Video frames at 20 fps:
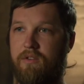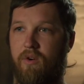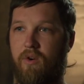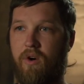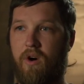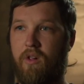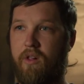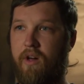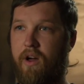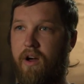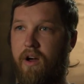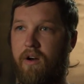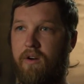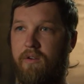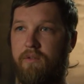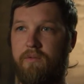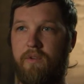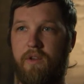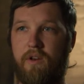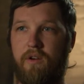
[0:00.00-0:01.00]
go all
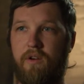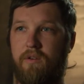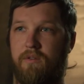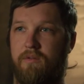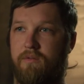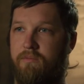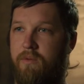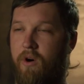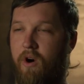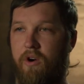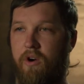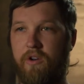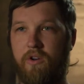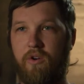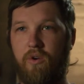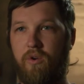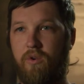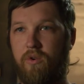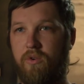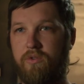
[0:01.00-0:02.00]
out,
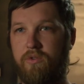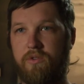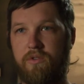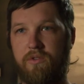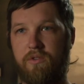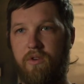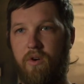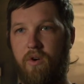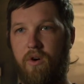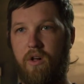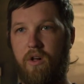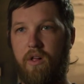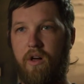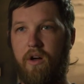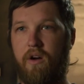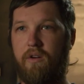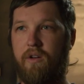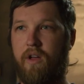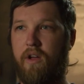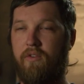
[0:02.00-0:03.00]
particles, go all
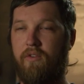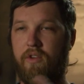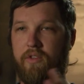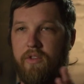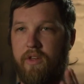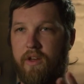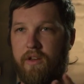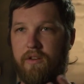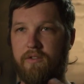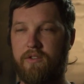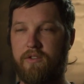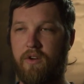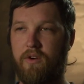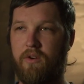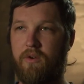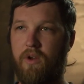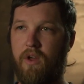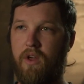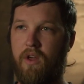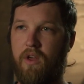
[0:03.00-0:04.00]
out, everything.
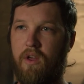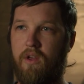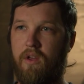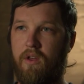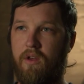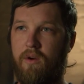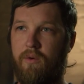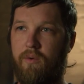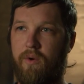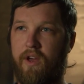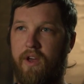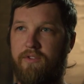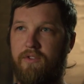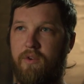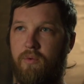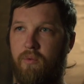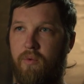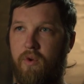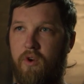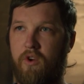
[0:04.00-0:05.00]
So we have
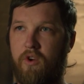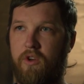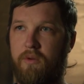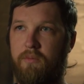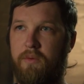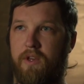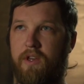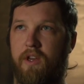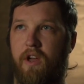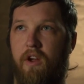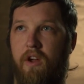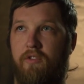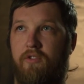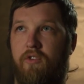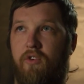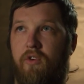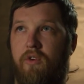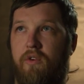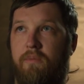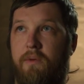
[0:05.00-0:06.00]
to really be
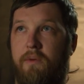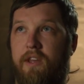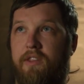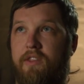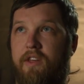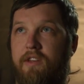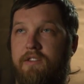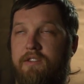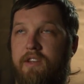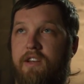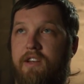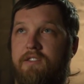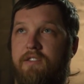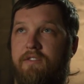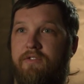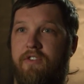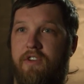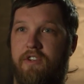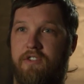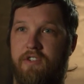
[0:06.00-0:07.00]
careful and make things as
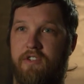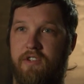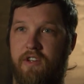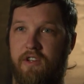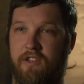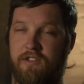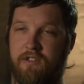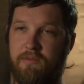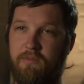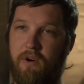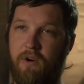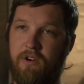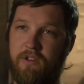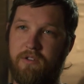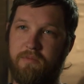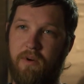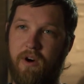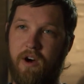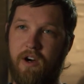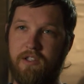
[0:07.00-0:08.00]
efficient and smart
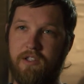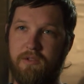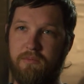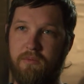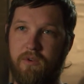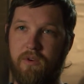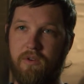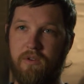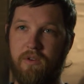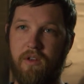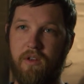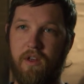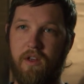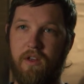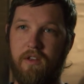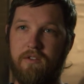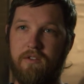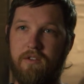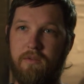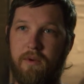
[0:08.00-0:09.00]
as possible
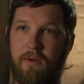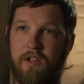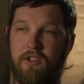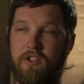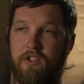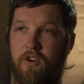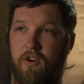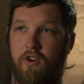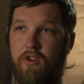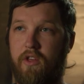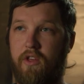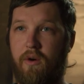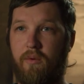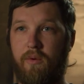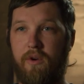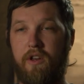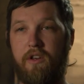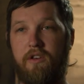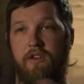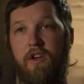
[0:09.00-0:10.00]
to make sure that
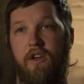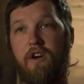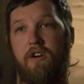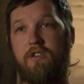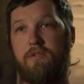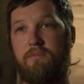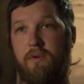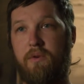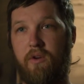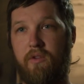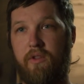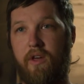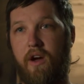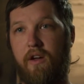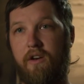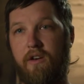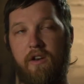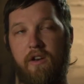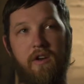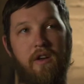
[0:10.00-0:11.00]
when it does build
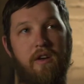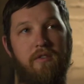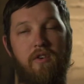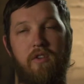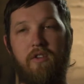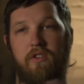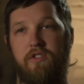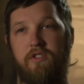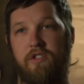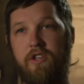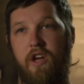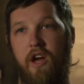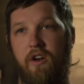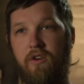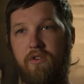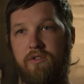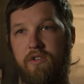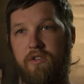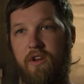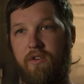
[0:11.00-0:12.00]
out, and now you have all these
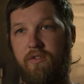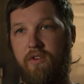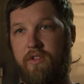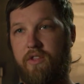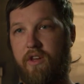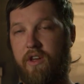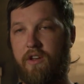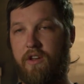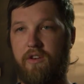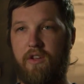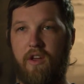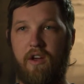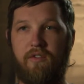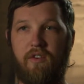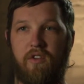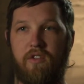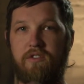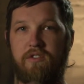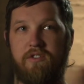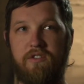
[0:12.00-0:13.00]
shadows and everything, and you have
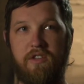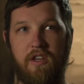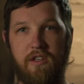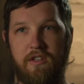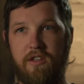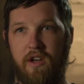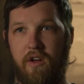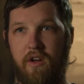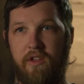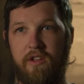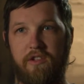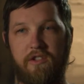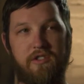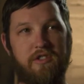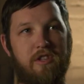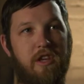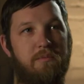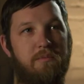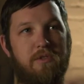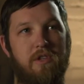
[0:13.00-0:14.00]
all this detail that
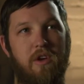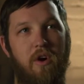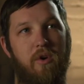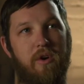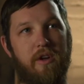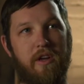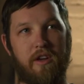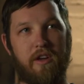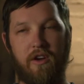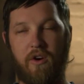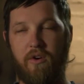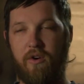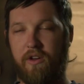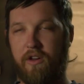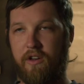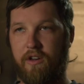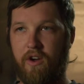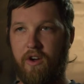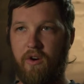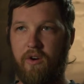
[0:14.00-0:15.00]
just keeps going and
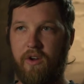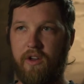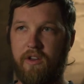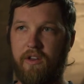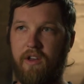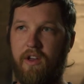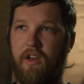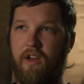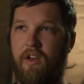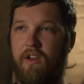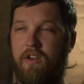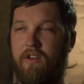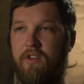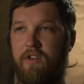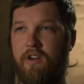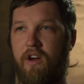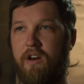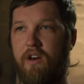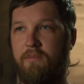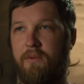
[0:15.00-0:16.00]
going and going,
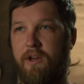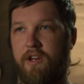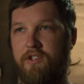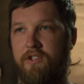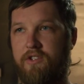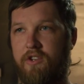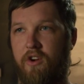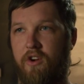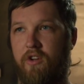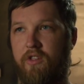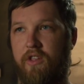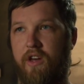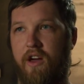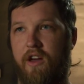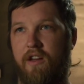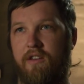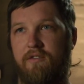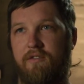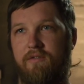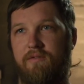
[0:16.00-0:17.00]
you got to make sure
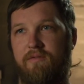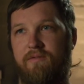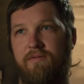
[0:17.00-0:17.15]
that